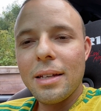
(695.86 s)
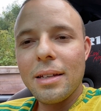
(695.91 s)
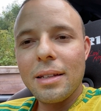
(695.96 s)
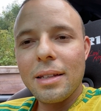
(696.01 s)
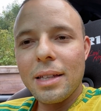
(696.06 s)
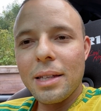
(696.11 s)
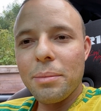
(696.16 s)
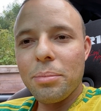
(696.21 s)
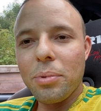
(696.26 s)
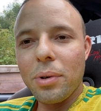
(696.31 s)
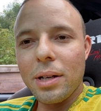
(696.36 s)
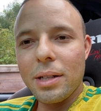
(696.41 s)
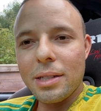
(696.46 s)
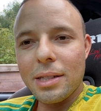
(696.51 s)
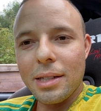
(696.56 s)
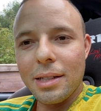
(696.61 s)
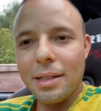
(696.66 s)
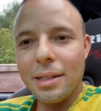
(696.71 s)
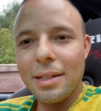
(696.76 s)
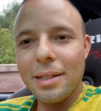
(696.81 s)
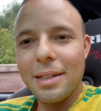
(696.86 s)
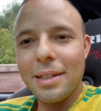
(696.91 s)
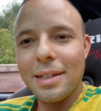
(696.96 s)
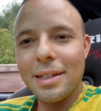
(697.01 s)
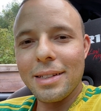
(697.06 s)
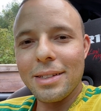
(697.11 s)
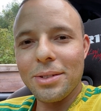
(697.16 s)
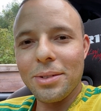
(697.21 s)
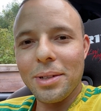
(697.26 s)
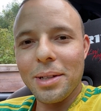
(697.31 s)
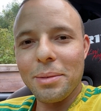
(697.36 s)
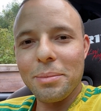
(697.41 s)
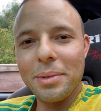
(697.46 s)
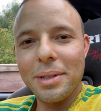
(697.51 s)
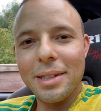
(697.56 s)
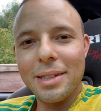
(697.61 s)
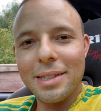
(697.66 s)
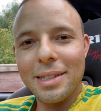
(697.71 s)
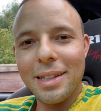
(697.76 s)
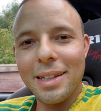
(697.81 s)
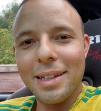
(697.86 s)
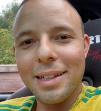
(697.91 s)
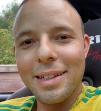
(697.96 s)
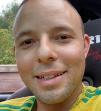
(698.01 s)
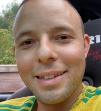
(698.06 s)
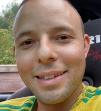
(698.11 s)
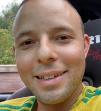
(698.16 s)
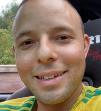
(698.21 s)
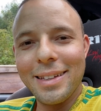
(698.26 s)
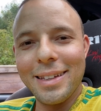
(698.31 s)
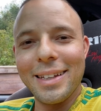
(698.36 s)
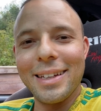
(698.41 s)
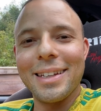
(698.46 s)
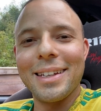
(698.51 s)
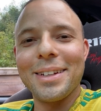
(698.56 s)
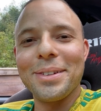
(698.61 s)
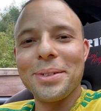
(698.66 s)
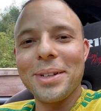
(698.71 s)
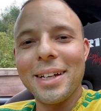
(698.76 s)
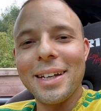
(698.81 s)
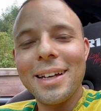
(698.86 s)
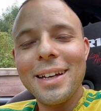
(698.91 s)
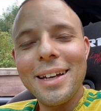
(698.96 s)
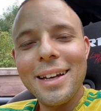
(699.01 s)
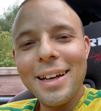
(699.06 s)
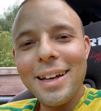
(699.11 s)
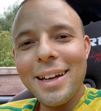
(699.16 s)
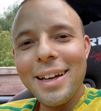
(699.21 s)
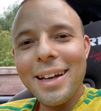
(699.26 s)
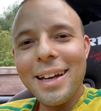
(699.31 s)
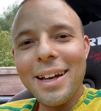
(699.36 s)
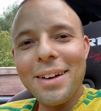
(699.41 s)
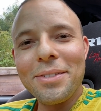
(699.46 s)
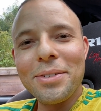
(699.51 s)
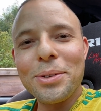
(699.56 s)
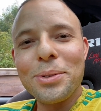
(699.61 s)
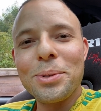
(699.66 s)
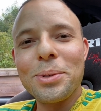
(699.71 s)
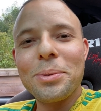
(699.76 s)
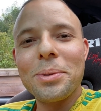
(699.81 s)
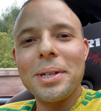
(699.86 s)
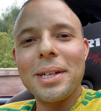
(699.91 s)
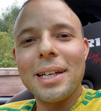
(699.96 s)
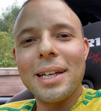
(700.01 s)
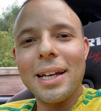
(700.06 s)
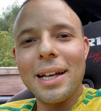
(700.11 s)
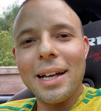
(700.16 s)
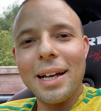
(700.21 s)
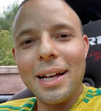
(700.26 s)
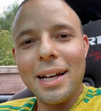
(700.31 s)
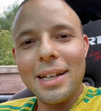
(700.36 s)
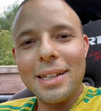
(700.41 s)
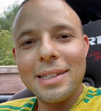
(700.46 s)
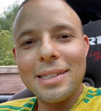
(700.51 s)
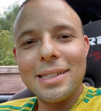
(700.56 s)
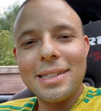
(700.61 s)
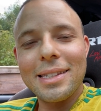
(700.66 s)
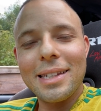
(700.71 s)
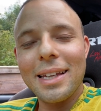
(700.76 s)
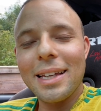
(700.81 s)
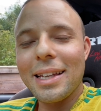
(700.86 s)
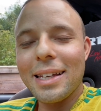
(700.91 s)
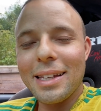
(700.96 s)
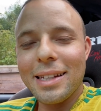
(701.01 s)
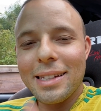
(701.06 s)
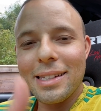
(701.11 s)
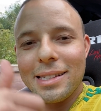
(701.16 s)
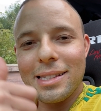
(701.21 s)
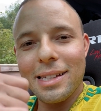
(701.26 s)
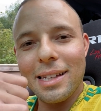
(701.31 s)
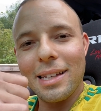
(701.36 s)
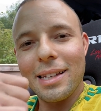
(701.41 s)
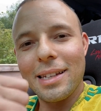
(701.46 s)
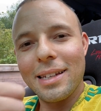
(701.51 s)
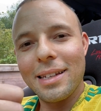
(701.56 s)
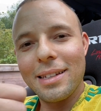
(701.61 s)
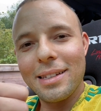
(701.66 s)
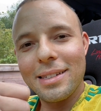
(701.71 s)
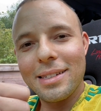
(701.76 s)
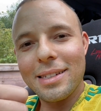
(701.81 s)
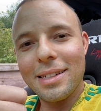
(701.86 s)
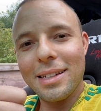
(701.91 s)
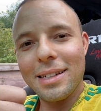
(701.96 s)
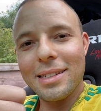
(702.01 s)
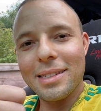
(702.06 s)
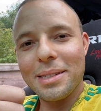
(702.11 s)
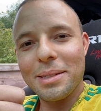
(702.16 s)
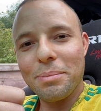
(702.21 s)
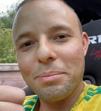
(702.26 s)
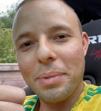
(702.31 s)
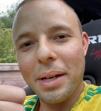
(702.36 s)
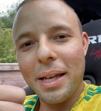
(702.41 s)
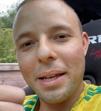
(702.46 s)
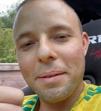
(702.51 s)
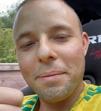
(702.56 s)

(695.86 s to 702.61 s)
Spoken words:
keep watching is all I'm gonna say. Anyway, have a good weekend, guys. Take it easy. Cheers. Bye.